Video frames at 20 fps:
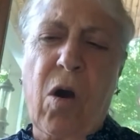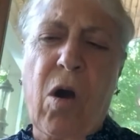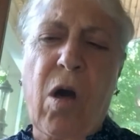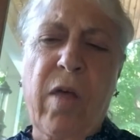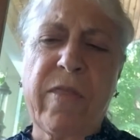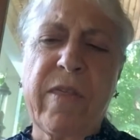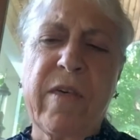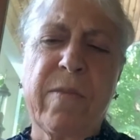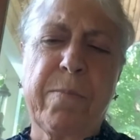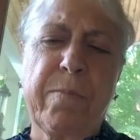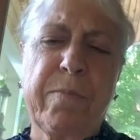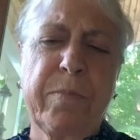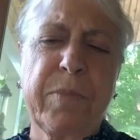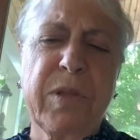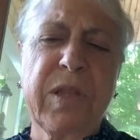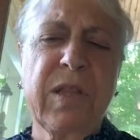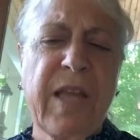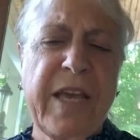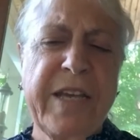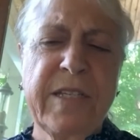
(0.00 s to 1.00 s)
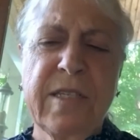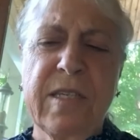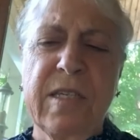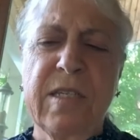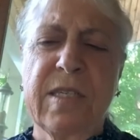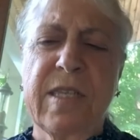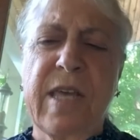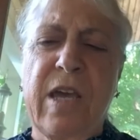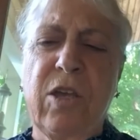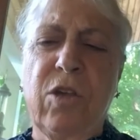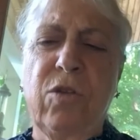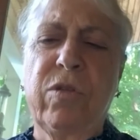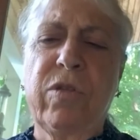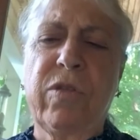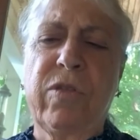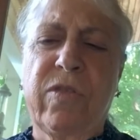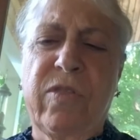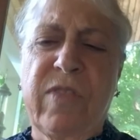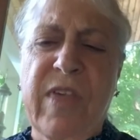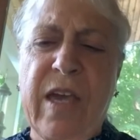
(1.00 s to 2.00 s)
all the places that you
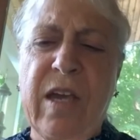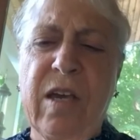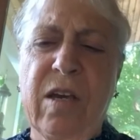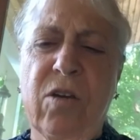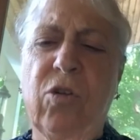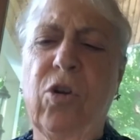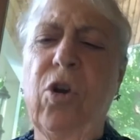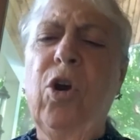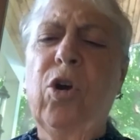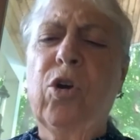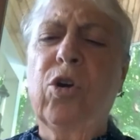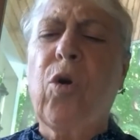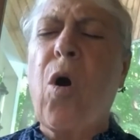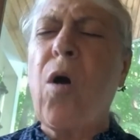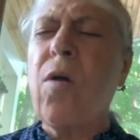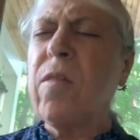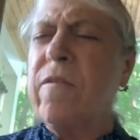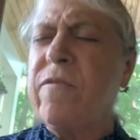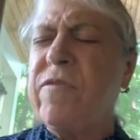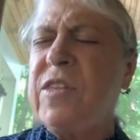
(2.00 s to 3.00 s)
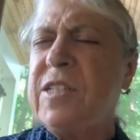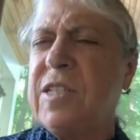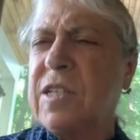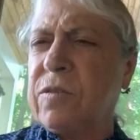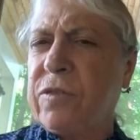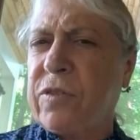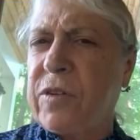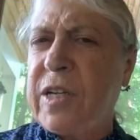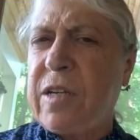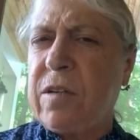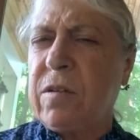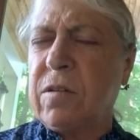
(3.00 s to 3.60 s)
think, or all of the different